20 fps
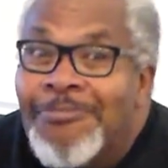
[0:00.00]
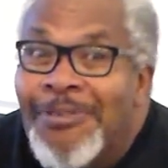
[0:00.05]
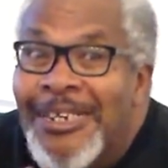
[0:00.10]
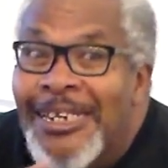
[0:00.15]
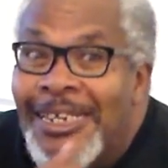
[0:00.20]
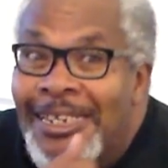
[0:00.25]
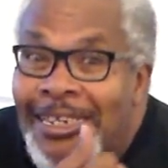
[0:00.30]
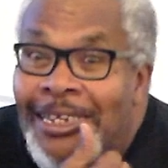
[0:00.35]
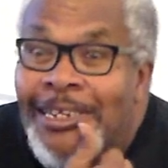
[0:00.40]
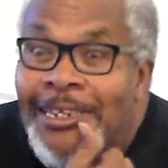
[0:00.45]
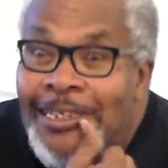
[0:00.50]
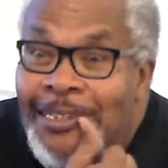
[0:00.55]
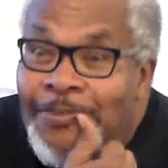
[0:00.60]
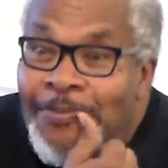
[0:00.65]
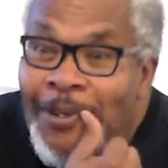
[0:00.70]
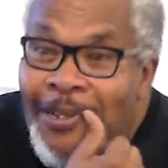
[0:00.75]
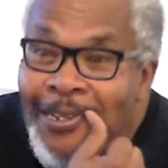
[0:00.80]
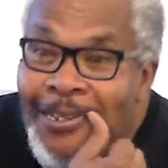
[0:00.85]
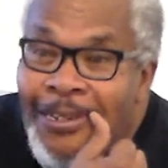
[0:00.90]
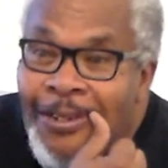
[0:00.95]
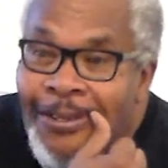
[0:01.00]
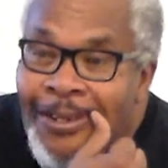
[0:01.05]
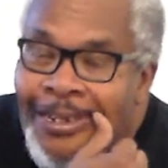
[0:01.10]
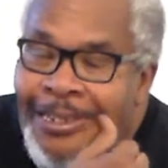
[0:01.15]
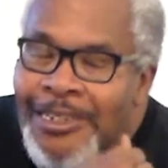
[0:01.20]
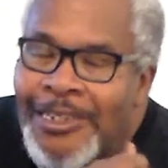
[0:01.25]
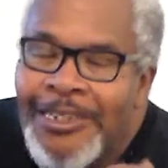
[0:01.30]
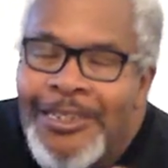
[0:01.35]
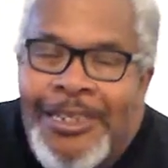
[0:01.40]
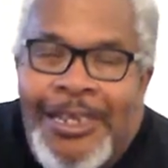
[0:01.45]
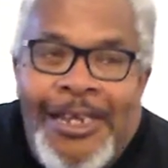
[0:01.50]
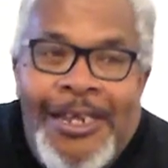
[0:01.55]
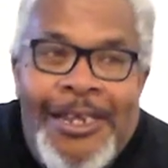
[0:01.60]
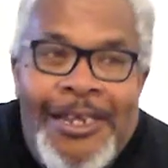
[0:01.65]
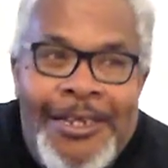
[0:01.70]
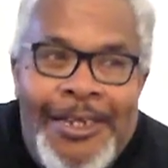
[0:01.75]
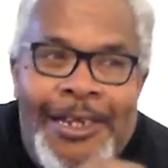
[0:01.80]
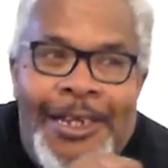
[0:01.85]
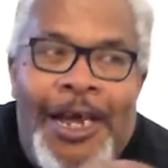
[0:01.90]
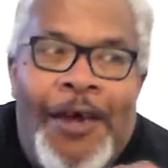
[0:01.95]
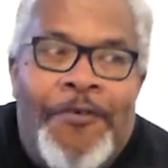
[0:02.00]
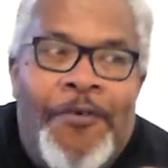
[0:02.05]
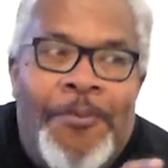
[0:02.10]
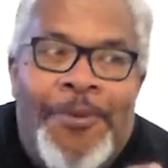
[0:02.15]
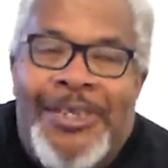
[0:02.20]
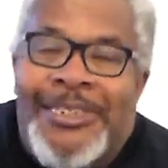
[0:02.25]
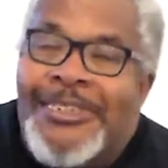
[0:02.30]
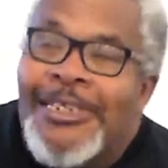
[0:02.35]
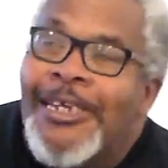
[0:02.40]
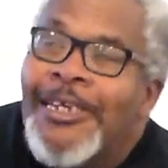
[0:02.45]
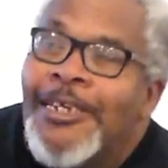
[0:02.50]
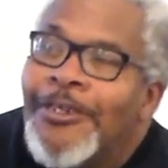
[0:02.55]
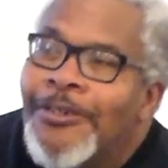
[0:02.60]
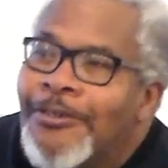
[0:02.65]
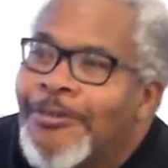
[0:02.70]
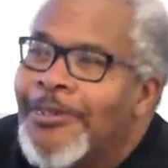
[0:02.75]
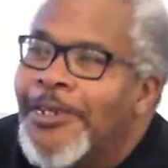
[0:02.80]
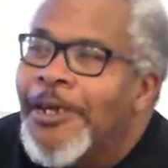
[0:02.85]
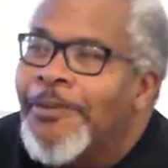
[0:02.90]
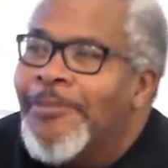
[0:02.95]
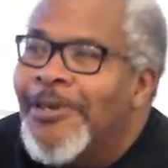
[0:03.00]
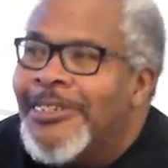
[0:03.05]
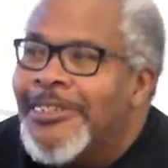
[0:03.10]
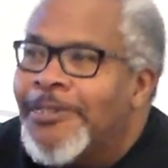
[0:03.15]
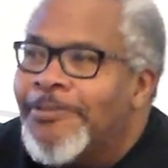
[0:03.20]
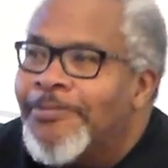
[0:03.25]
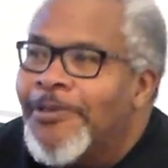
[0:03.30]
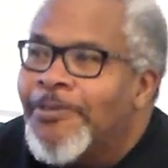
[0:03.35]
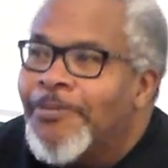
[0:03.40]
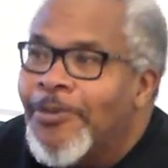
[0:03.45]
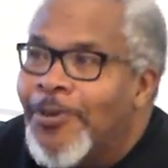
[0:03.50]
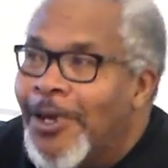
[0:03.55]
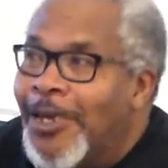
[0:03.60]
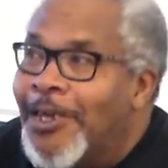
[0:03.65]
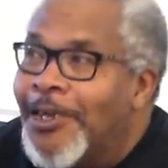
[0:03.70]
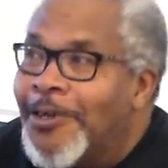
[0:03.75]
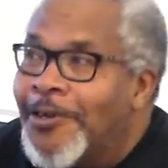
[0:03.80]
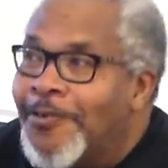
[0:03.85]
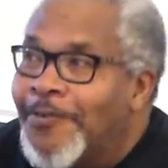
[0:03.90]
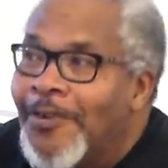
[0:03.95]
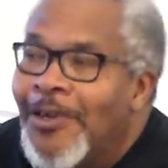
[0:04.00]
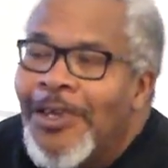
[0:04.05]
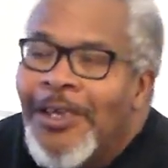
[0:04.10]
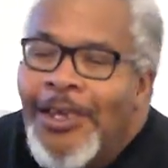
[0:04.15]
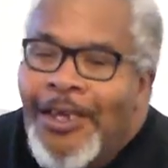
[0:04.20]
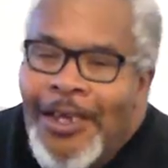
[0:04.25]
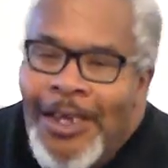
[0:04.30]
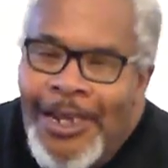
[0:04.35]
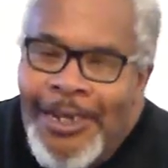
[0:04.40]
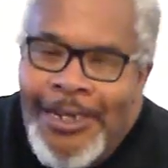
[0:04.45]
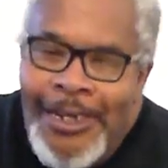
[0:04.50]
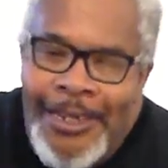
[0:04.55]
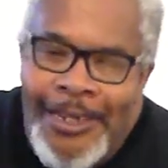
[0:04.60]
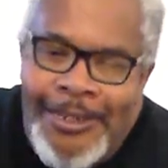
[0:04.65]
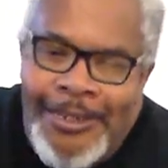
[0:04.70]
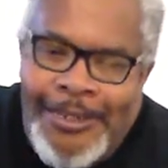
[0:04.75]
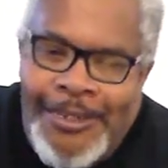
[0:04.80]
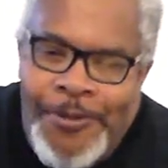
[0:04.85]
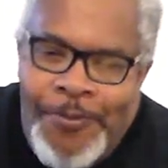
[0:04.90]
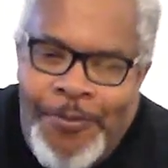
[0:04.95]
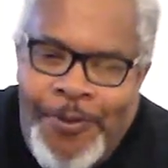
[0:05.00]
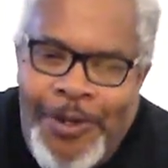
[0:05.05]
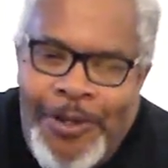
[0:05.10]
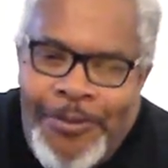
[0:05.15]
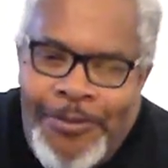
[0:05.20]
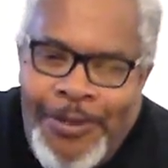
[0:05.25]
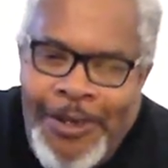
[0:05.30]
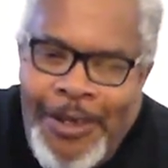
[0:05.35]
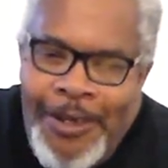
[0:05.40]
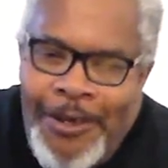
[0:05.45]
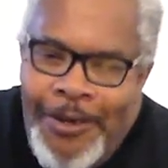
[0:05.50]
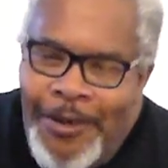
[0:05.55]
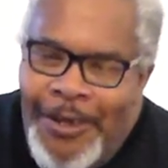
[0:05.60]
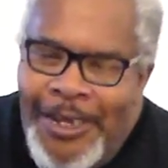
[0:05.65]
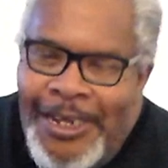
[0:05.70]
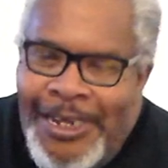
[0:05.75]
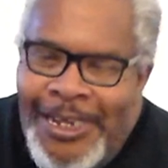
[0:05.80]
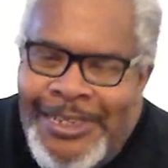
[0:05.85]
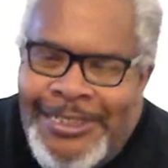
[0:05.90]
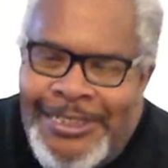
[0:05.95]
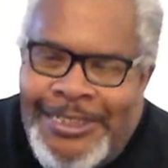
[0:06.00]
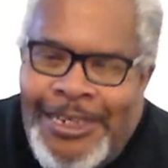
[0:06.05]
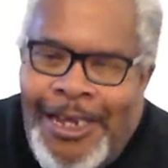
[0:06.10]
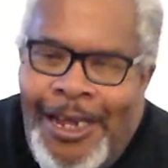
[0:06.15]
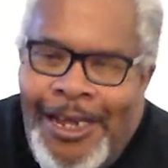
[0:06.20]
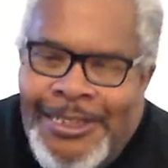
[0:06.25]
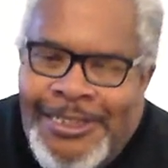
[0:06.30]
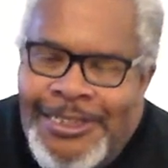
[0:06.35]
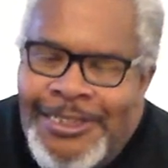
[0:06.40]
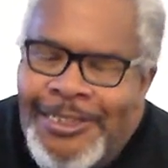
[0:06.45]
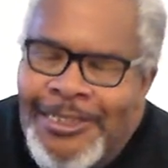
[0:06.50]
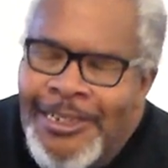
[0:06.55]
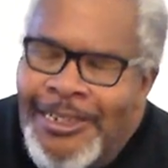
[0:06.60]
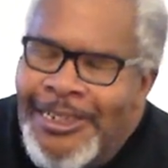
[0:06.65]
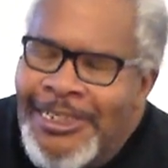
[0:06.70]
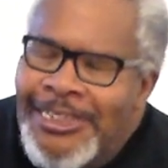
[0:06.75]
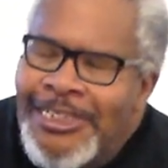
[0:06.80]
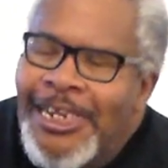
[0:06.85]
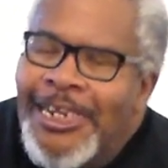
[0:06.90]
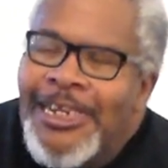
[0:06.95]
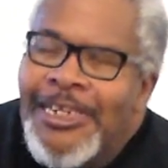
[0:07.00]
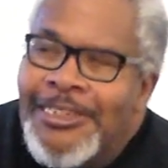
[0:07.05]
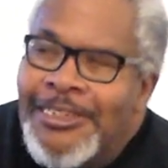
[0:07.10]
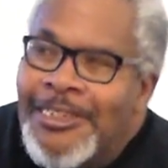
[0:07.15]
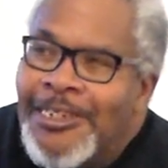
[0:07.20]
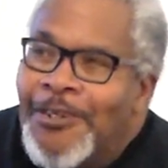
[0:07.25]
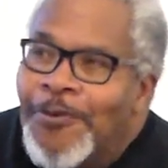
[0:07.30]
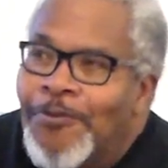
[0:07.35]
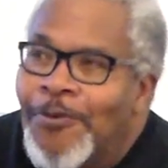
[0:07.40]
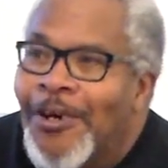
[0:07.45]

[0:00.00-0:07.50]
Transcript: many things, but, like the government town image that people have, and they say, well, it's constantly changing.